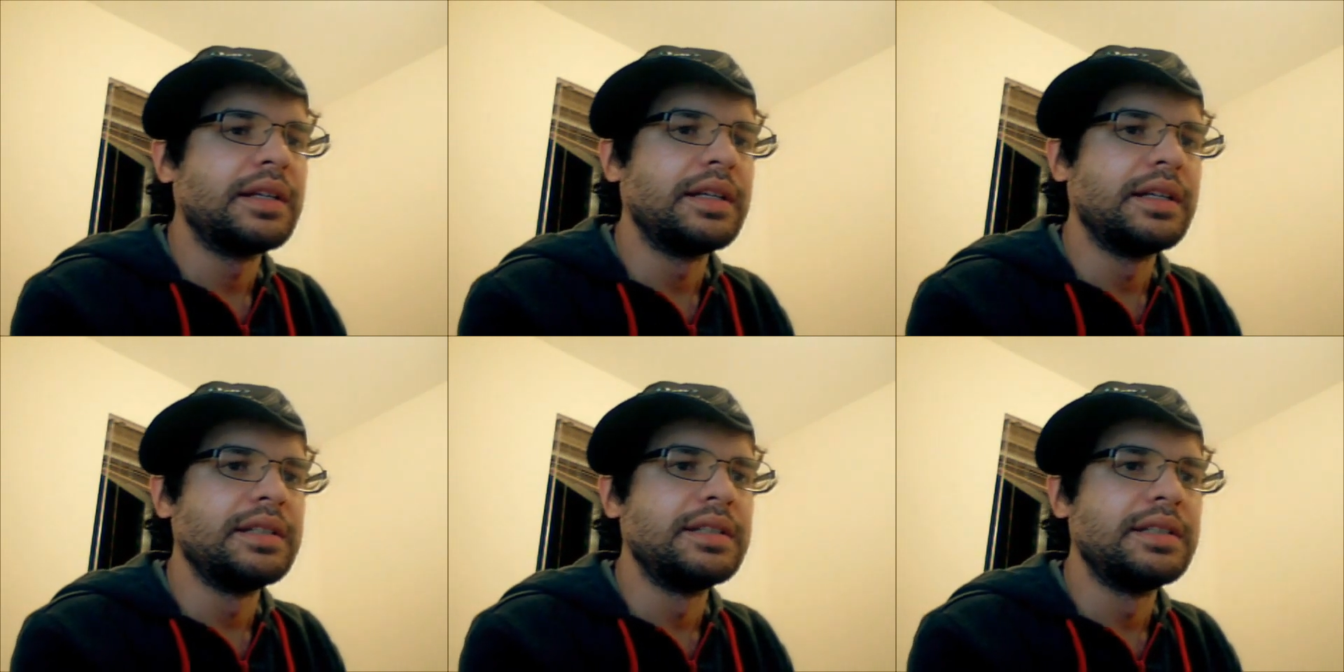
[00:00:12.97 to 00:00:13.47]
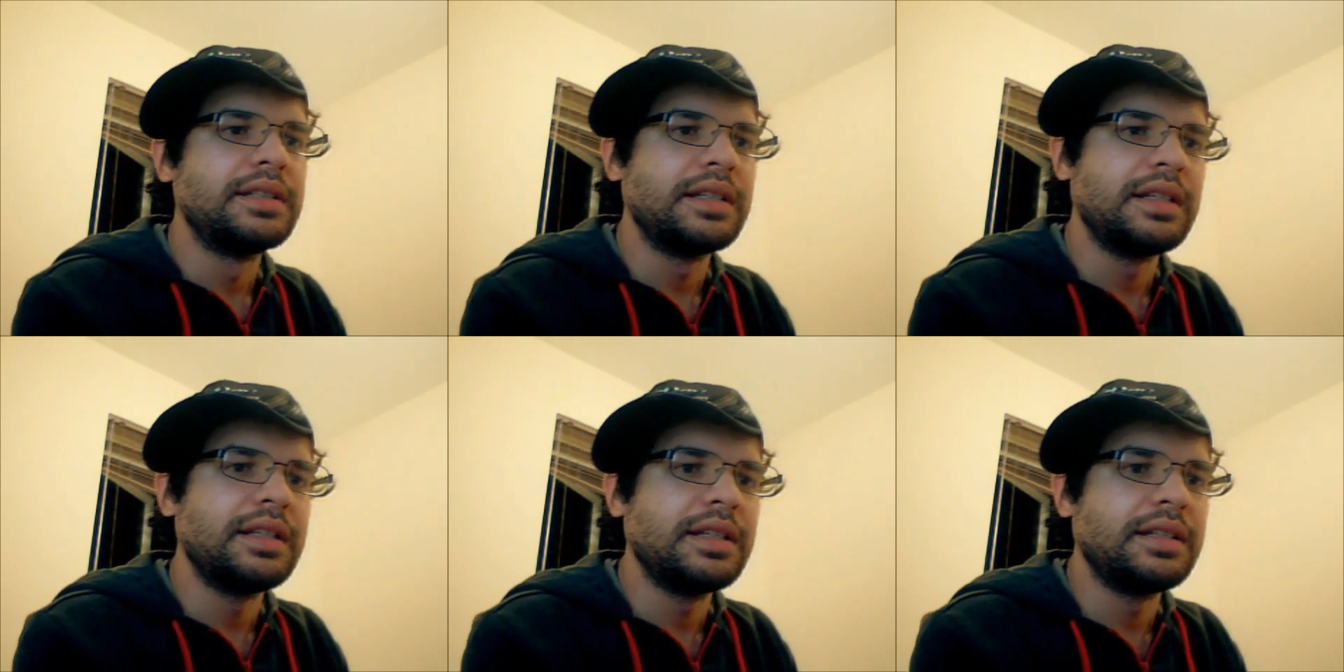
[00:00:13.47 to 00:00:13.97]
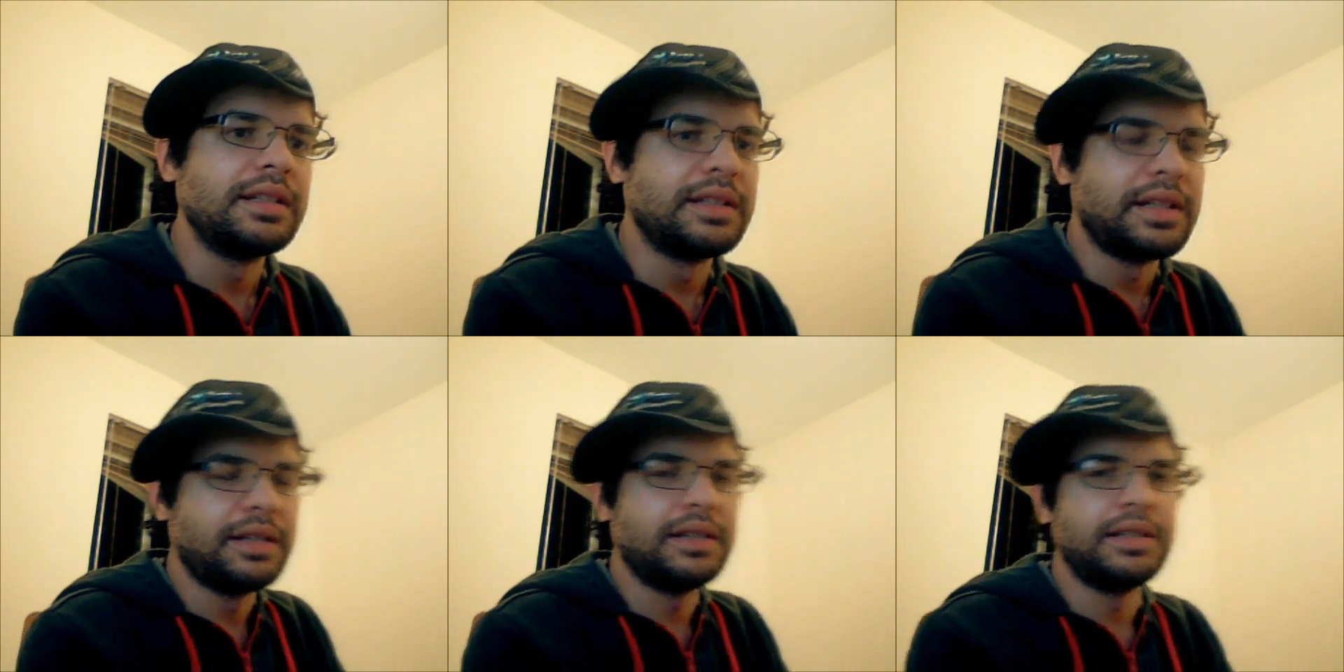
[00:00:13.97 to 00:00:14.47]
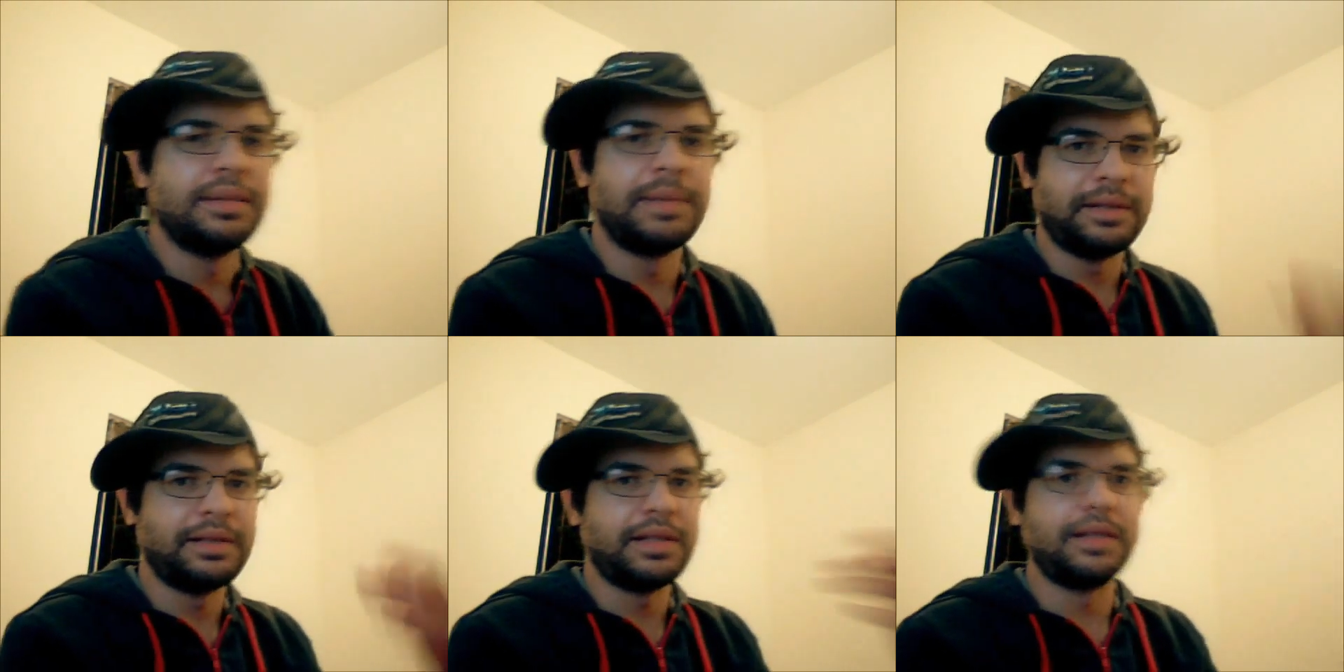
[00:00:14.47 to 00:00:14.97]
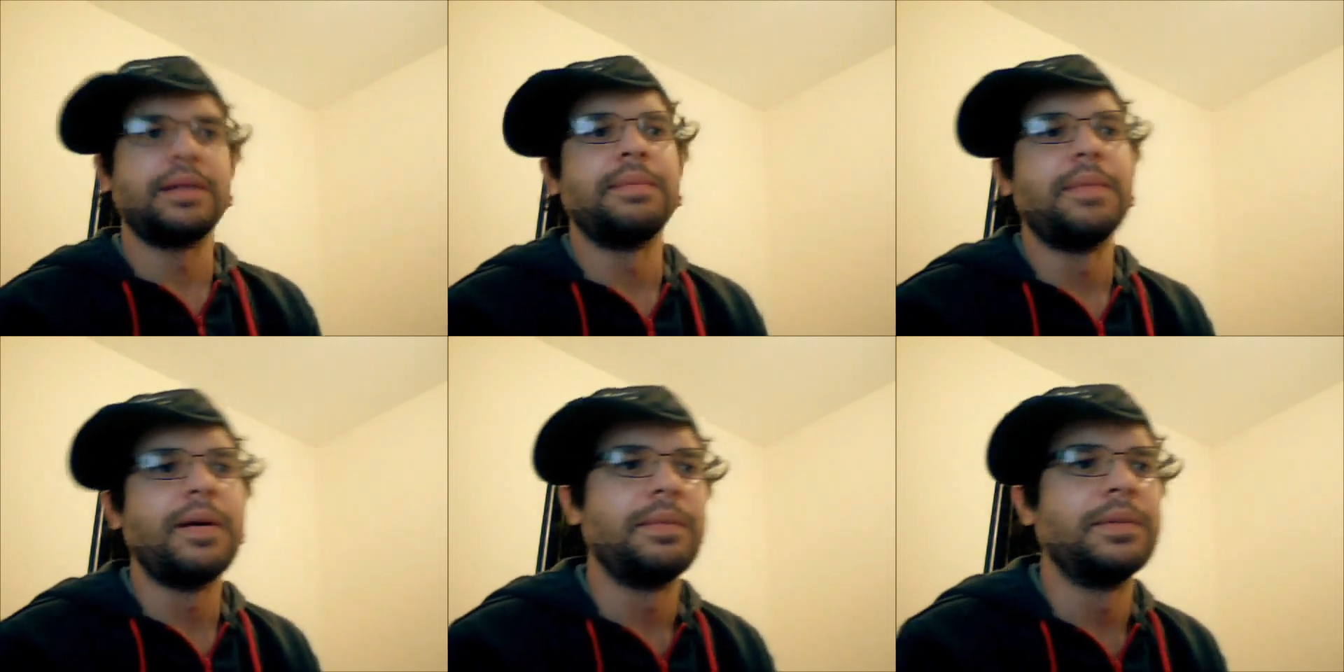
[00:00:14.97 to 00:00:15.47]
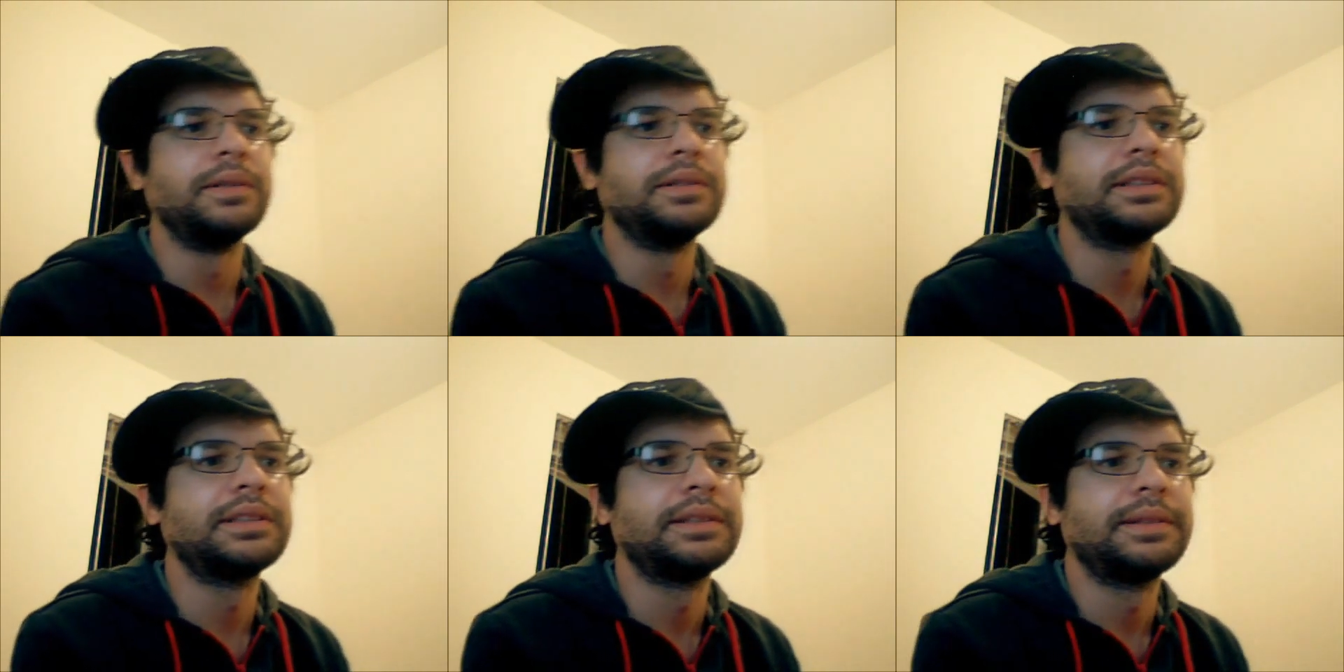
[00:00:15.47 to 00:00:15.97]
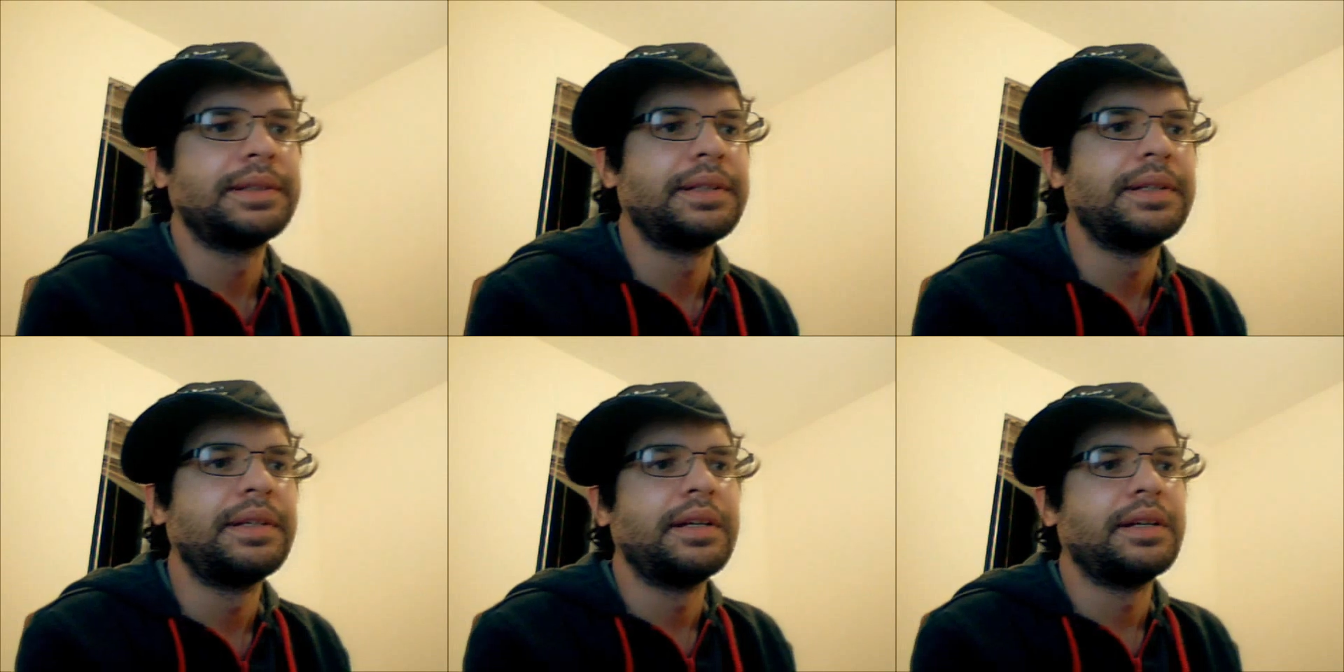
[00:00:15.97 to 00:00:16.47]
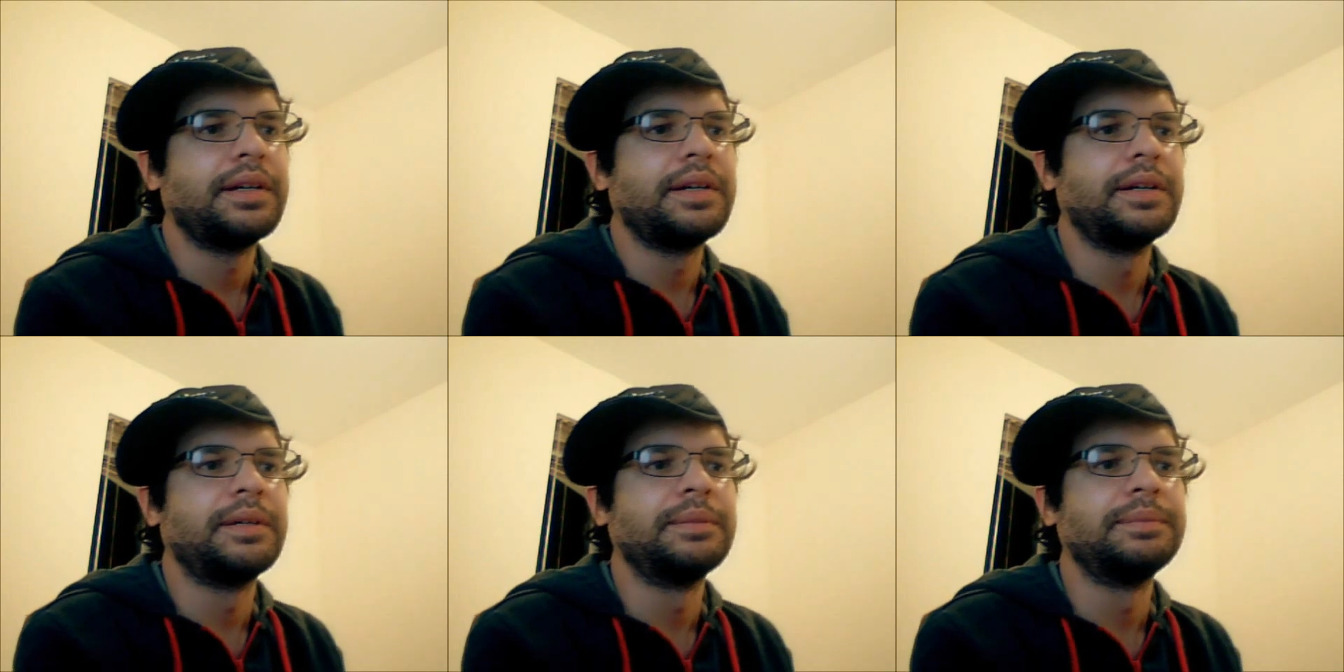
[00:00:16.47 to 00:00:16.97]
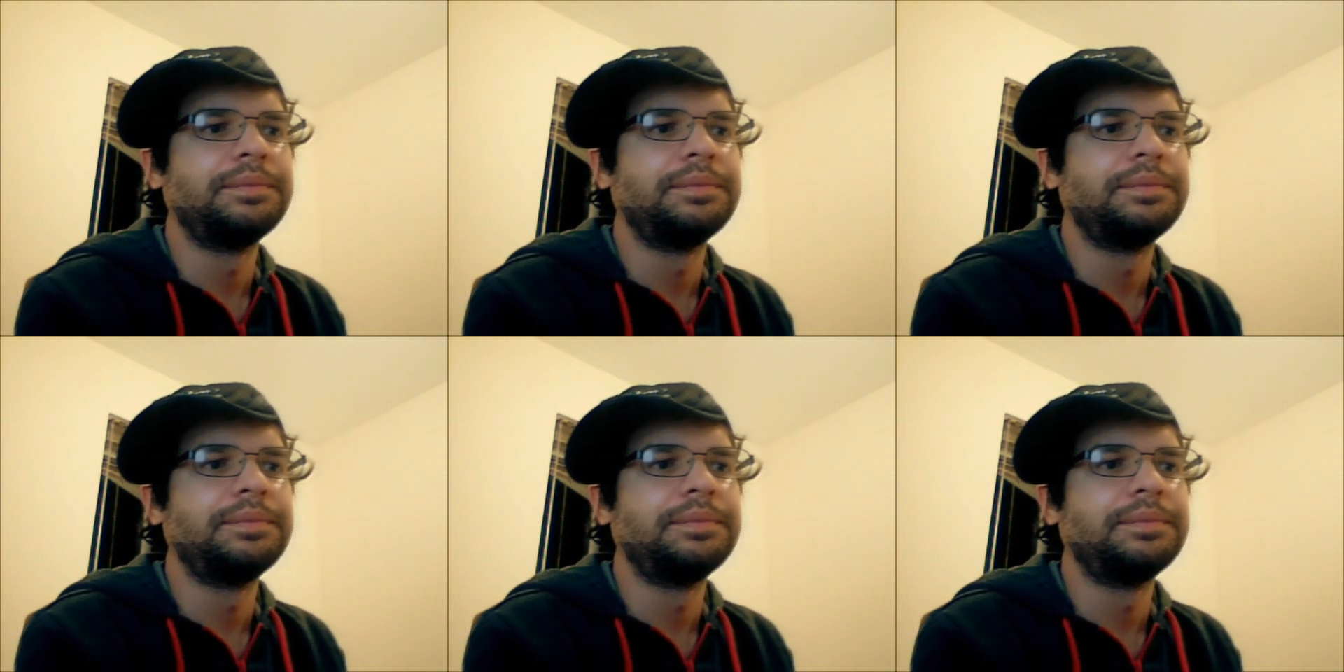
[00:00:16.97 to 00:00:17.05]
is about the Ten Commandments. Um,